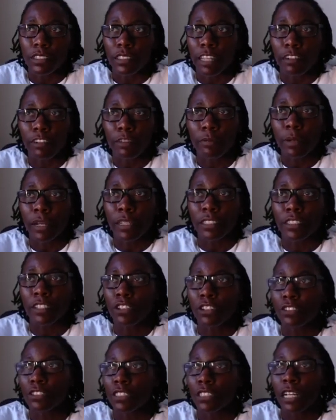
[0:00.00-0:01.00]
everybody
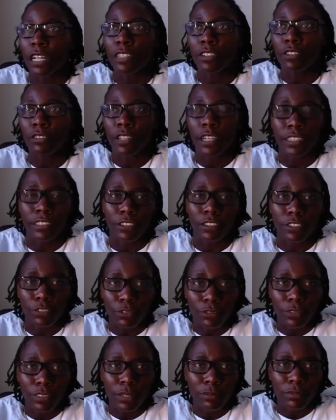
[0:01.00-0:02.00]
knows that I don't like to
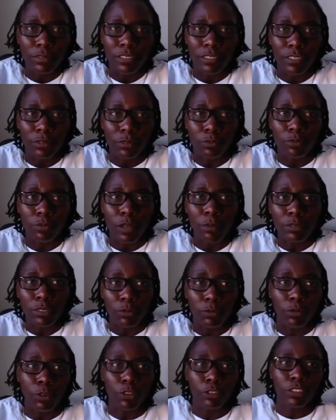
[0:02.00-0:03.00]
lose. I'm
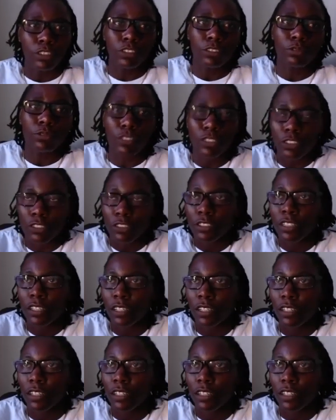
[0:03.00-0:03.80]
the worst loser